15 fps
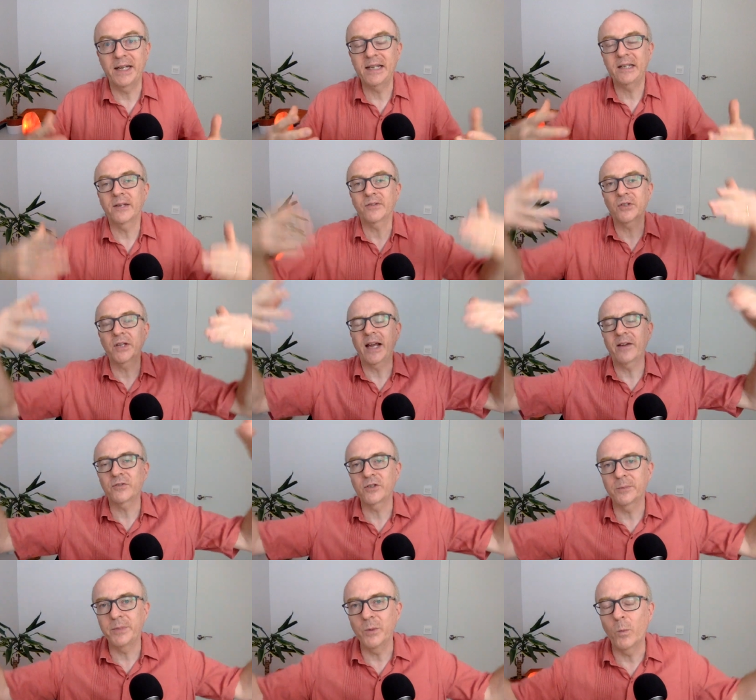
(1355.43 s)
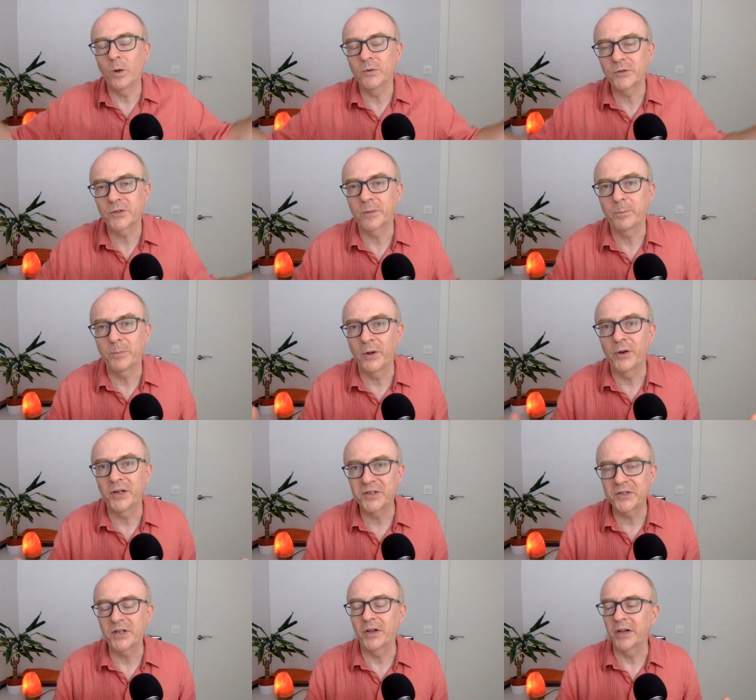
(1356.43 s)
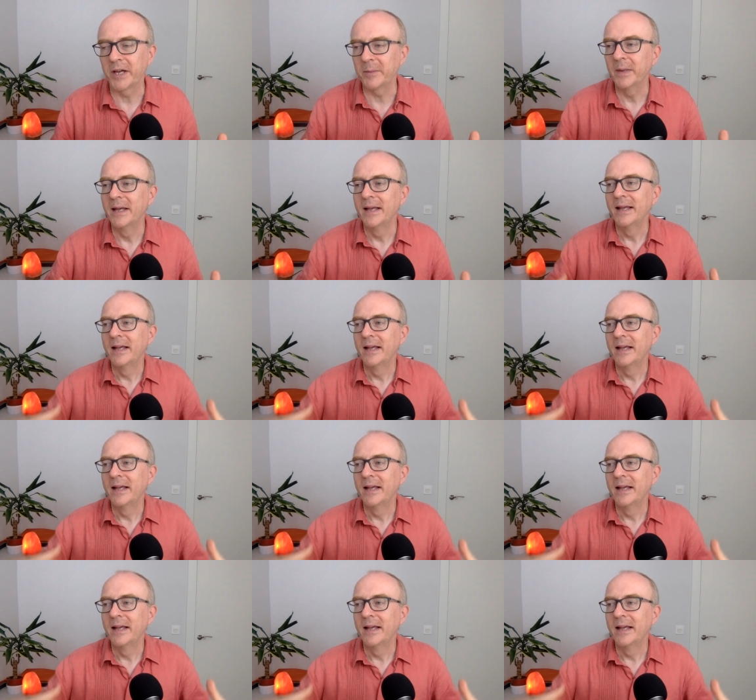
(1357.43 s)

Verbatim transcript: It doesn't have to be once upon a time,